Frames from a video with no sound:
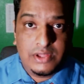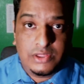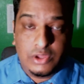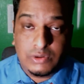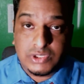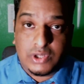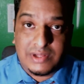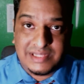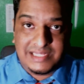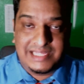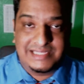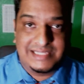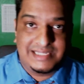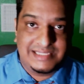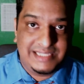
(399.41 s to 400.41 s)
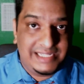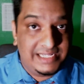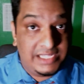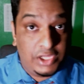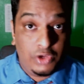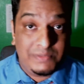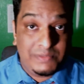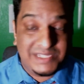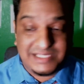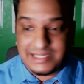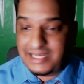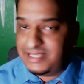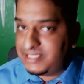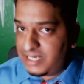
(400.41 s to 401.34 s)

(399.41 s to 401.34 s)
Those are all the things that are seen in the human studies.